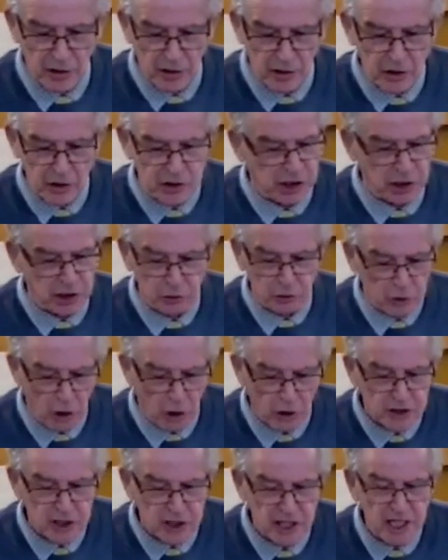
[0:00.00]
she'll
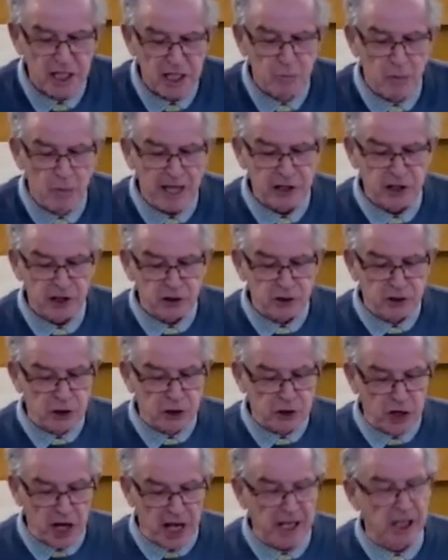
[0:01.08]
not send a message to
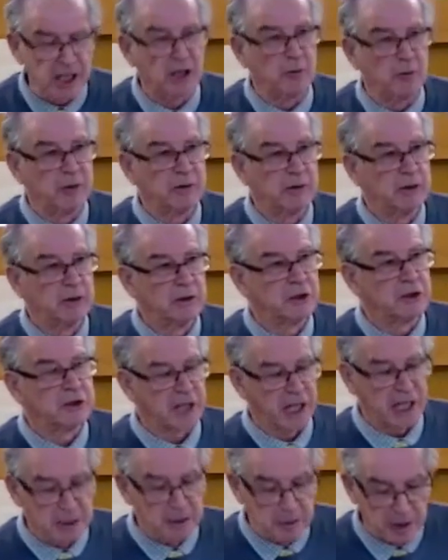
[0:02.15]
Jacob to
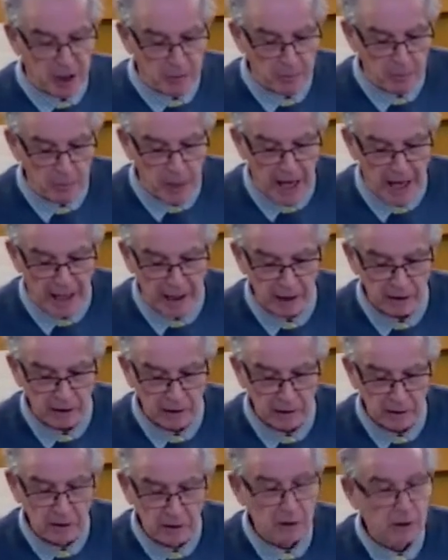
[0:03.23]
tell him to come back.
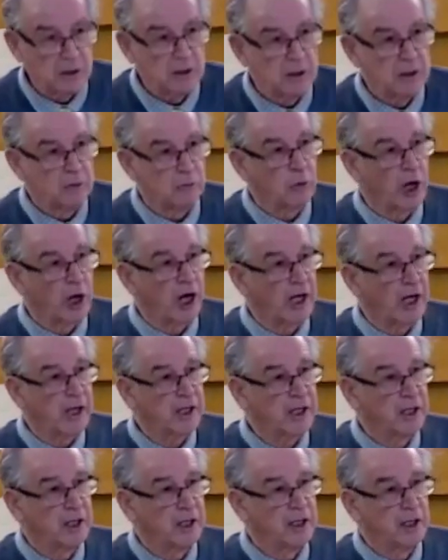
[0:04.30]
Why?
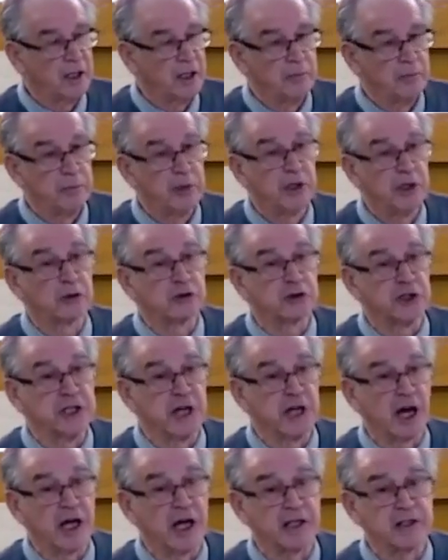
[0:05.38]
Because she
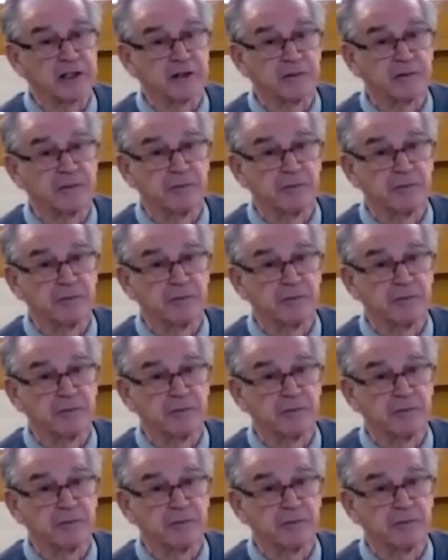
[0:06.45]
dies.